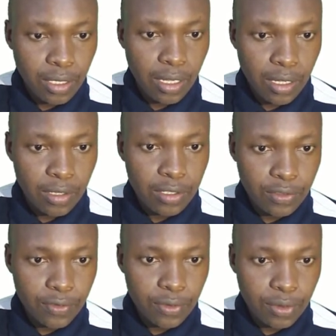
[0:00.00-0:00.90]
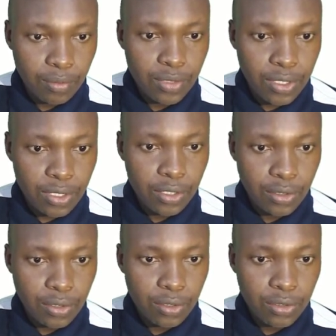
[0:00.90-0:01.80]
is from
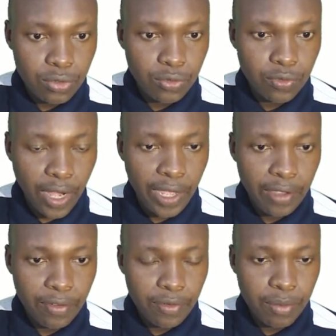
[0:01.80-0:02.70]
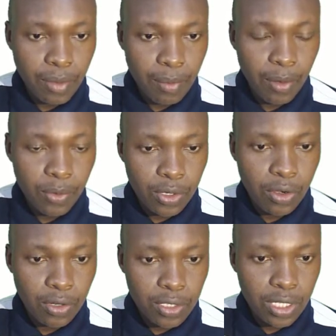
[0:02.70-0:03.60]
0 to 5. Remember, we
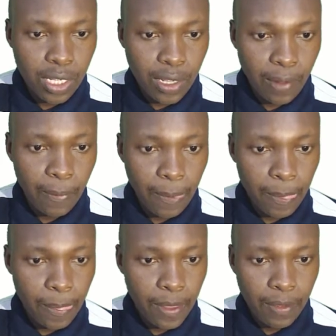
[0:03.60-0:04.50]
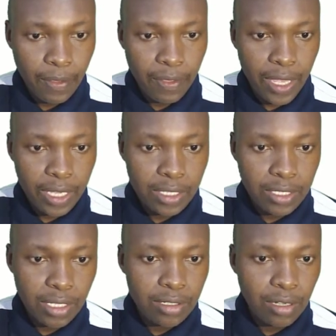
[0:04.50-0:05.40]
got the x
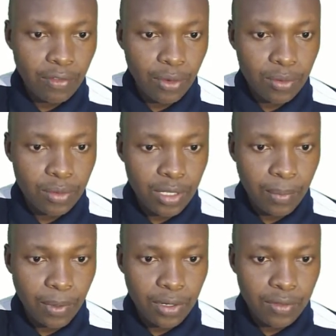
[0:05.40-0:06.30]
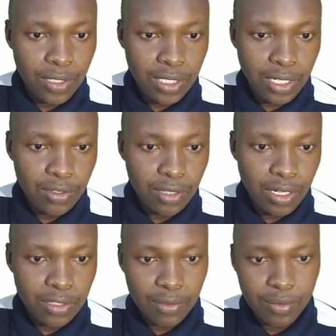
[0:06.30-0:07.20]
interval, the point of intersection, that
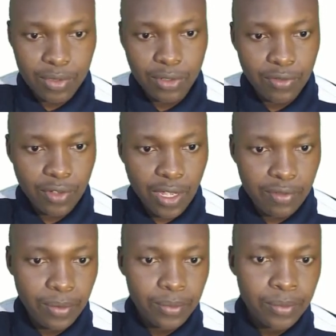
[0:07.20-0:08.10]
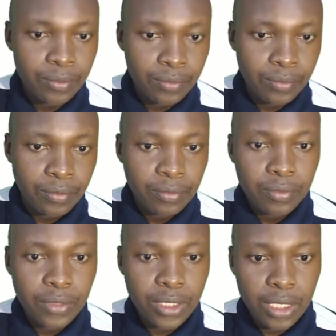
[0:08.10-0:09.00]
is from 0 to 5.
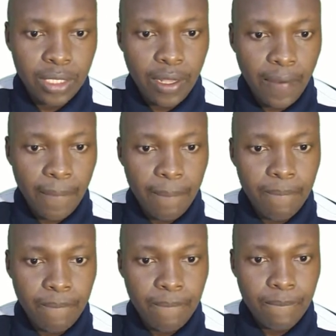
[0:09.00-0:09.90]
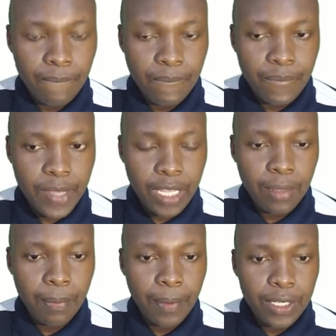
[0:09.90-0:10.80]
Then the other
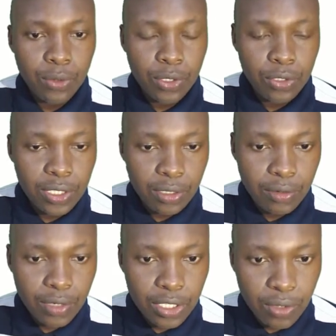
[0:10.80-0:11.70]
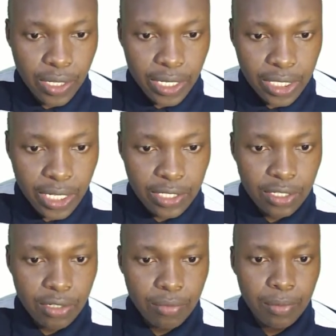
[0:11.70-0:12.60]
part, when you integrate, you get x
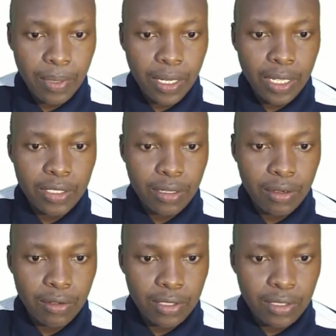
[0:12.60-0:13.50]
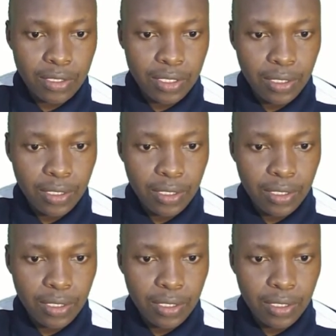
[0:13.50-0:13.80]
cubed plus a constant c.